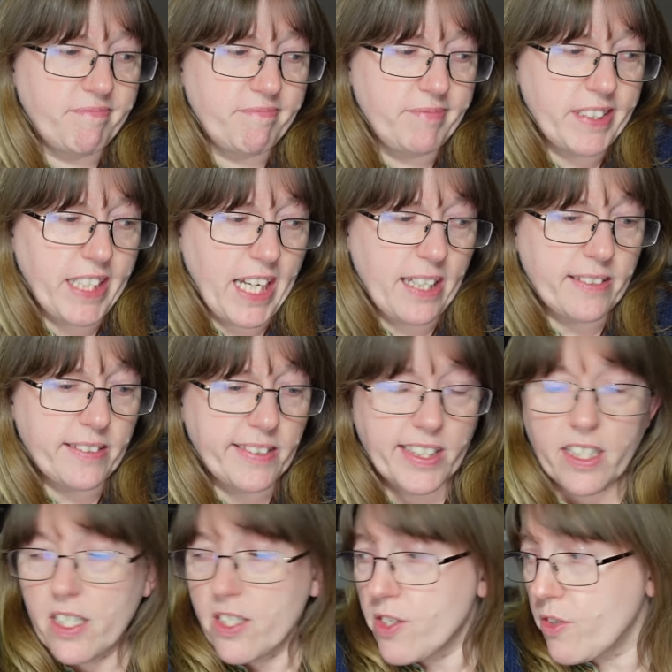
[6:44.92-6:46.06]
Yeah.
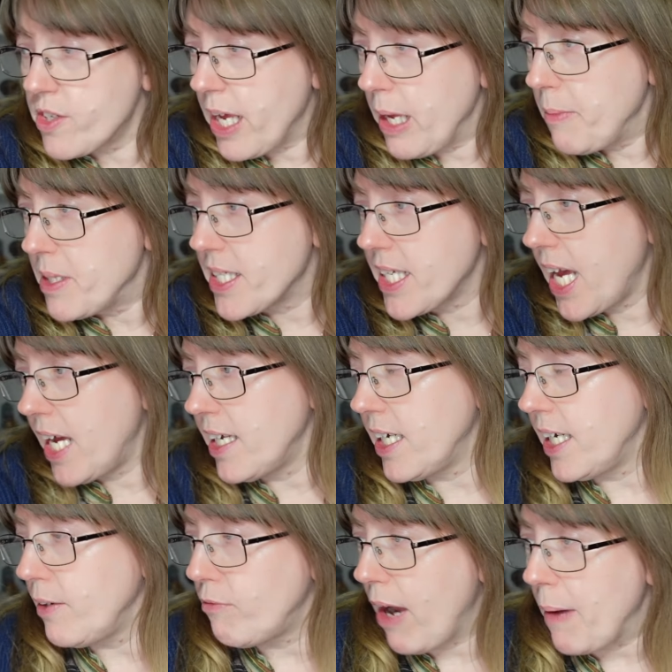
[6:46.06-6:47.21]
So Simon's
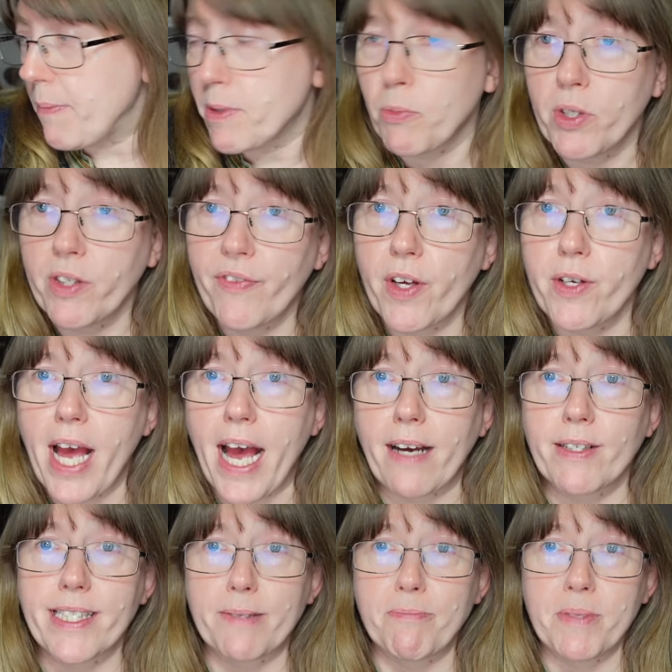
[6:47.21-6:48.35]
kindly wrapped one of those
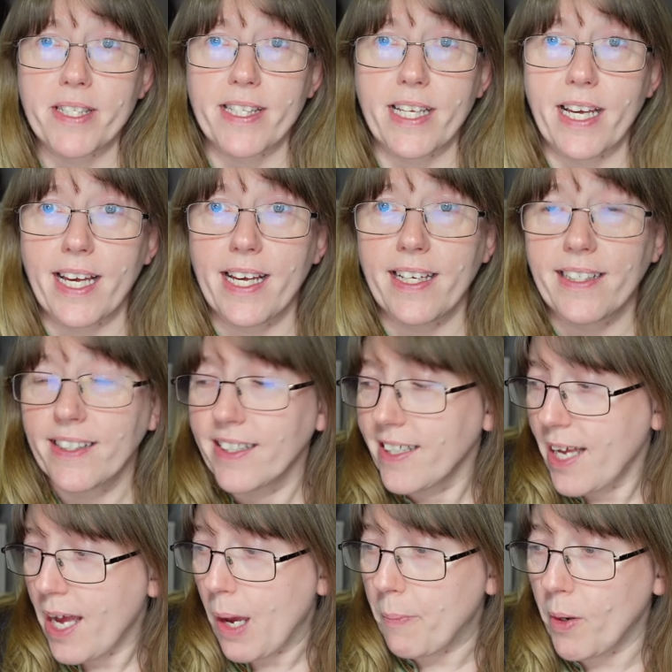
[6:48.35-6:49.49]
items that I
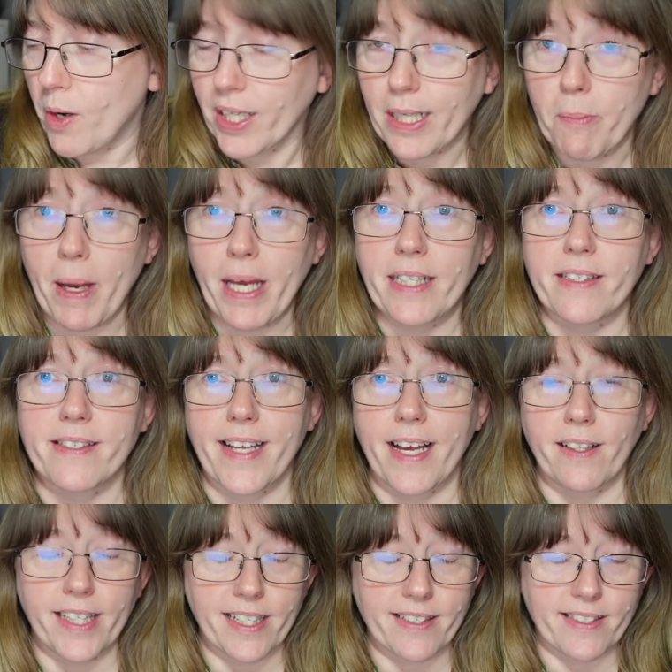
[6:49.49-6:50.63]
put on eBay to
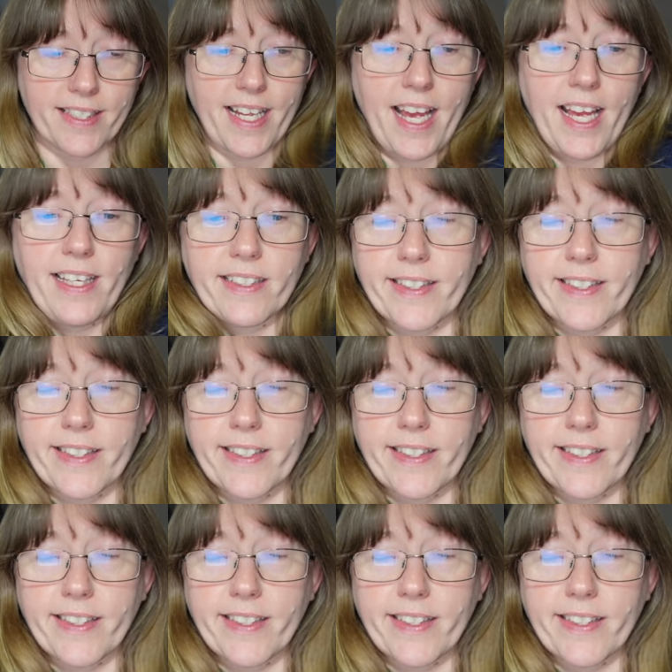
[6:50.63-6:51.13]
sell yesterday.